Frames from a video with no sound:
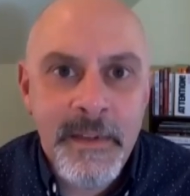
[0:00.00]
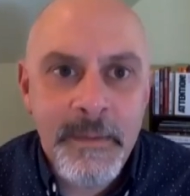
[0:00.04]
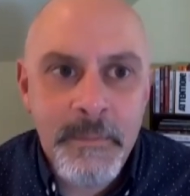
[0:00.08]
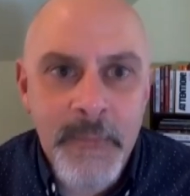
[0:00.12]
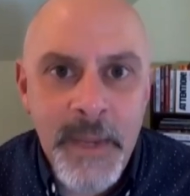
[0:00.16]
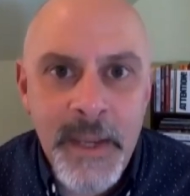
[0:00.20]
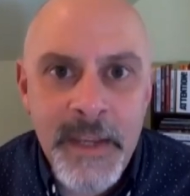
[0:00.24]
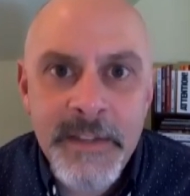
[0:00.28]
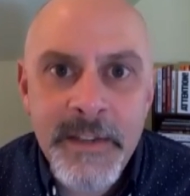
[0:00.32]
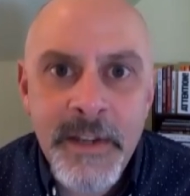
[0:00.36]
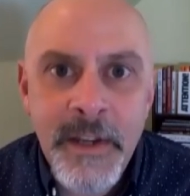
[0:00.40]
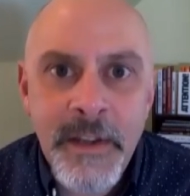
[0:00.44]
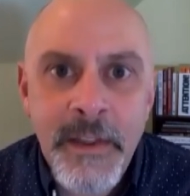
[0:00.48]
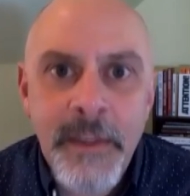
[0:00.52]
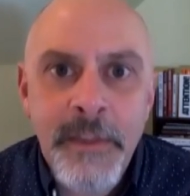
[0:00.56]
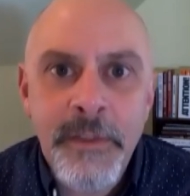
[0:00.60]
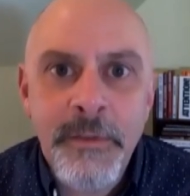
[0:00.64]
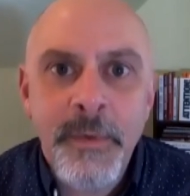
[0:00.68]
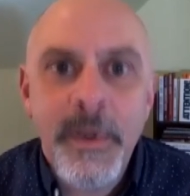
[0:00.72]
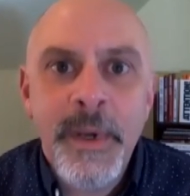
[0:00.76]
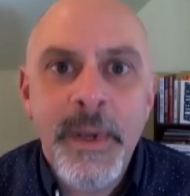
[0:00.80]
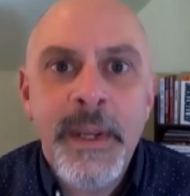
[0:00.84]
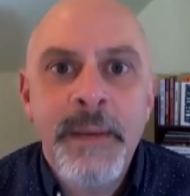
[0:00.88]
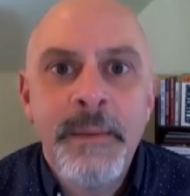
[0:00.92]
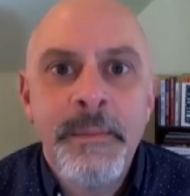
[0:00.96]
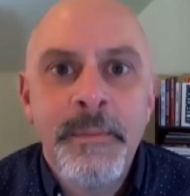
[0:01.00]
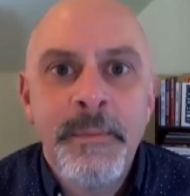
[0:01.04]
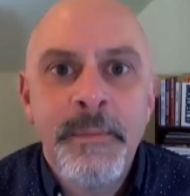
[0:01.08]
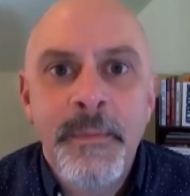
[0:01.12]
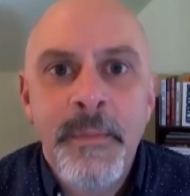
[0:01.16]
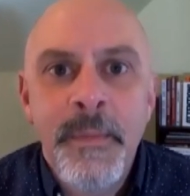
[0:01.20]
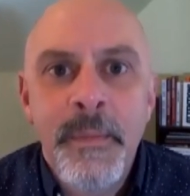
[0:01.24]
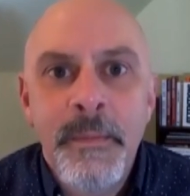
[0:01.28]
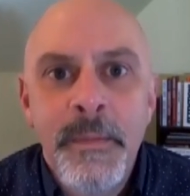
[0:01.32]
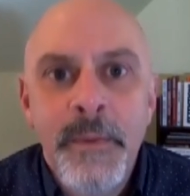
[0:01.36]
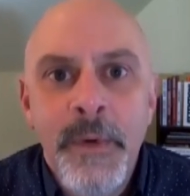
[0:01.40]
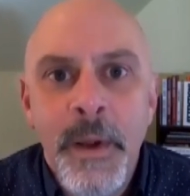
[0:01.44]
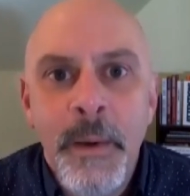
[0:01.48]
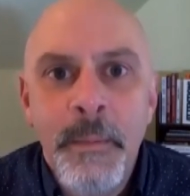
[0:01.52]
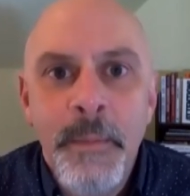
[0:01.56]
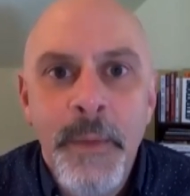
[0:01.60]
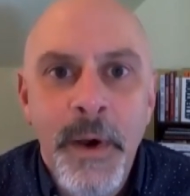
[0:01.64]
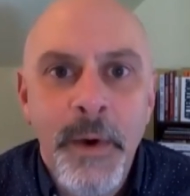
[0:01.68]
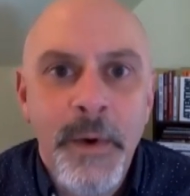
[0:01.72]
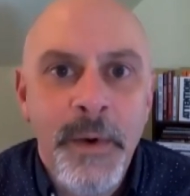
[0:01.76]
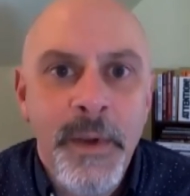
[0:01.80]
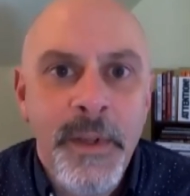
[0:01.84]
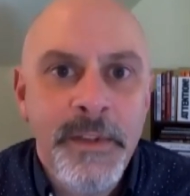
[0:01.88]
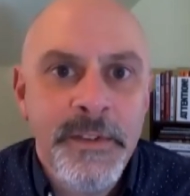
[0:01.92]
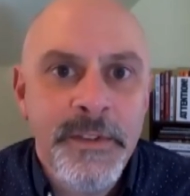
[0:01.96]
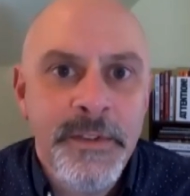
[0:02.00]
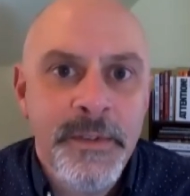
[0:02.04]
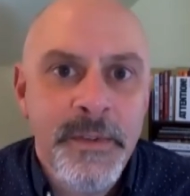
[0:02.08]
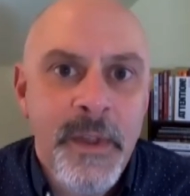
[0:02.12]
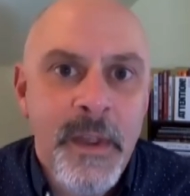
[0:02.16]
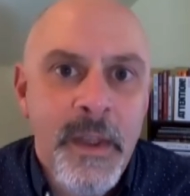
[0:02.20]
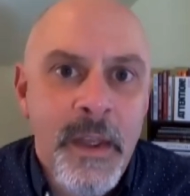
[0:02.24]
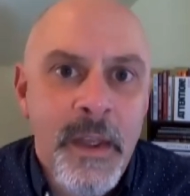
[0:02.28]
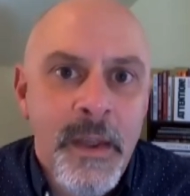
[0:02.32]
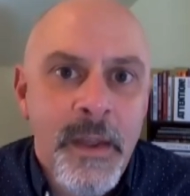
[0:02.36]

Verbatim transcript: based on three components.